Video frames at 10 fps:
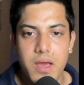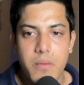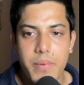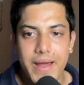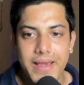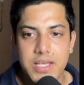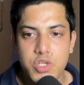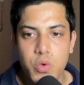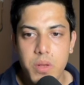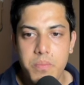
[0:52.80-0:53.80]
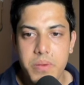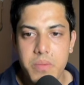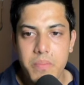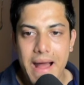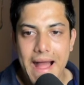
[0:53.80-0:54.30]
price will be
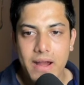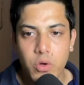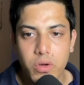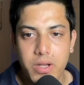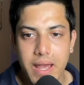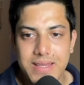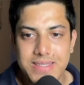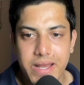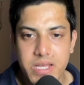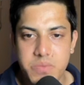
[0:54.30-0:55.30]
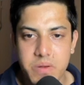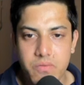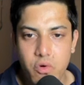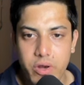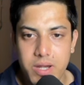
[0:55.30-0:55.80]
back to 10 cents
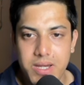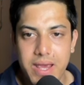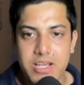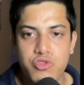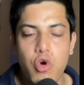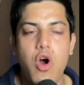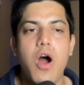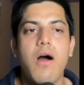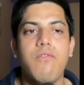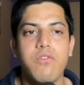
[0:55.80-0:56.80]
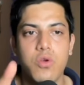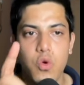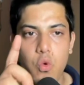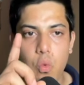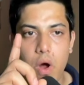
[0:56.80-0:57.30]
before it takes off to
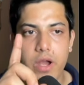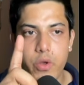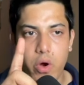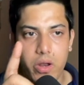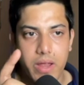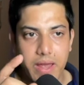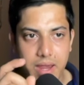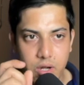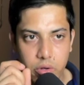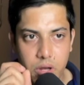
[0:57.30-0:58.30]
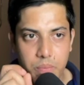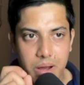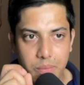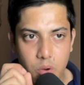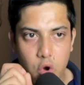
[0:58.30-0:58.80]
$1. It's gonna
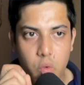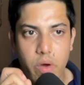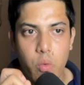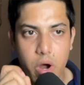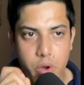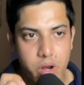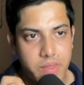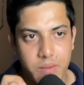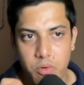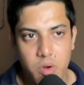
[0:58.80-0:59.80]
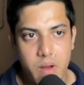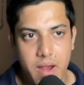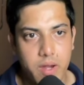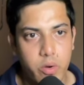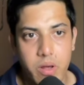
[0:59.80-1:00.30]
pump over $1 in the bull
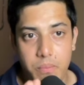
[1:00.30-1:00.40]
market. It's gonna